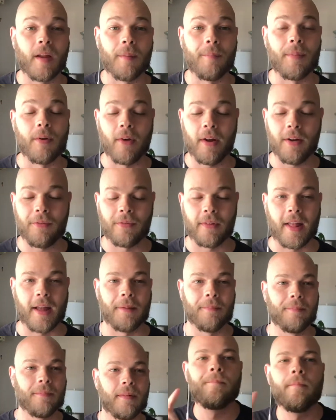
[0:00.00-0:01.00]
Be ready for that.
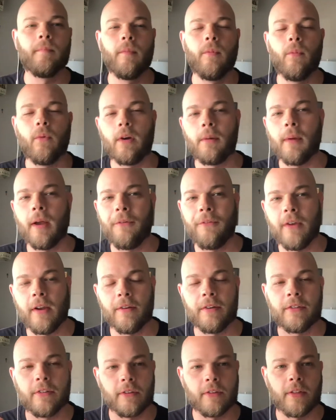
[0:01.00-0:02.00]
One of my
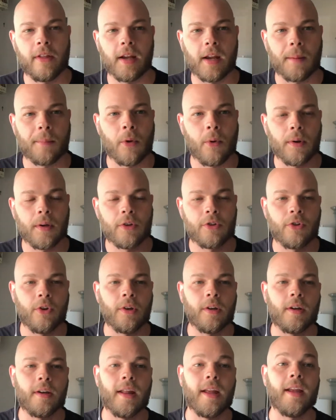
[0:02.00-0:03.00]
favorites and the thing I'm going to show you
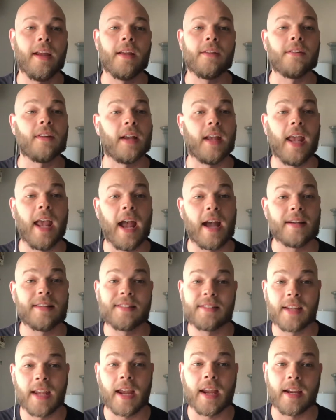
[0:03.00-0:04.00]
today is a
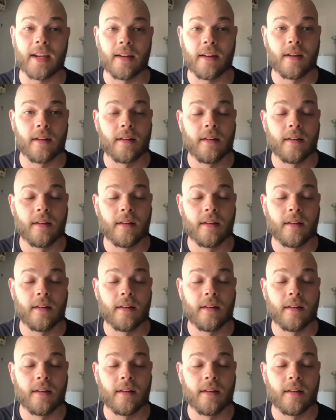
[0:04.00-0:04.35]
cascade.